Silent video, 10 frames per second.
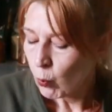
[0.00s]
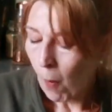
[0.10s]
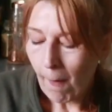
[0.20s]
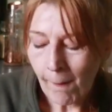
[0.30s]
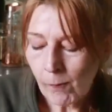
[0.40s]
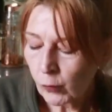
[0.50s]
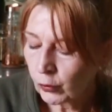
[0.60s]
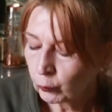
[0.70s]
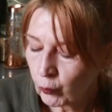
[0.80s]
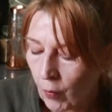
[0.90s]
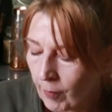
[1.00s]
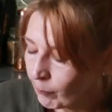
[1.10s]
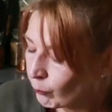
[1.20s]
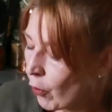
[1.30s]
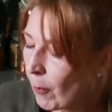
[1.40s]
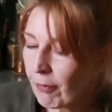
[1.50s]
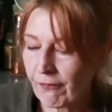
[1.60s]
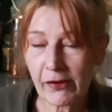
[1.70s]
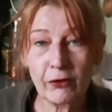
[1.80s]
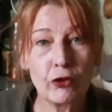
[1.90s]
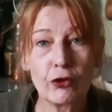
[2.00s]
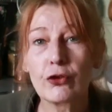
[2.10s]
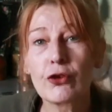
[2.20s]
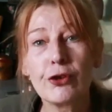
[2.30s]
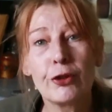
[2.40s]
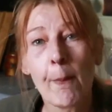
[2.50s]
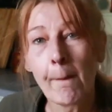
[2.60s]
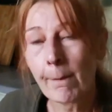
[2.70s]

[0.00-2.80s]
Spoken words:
I'm not professional at all.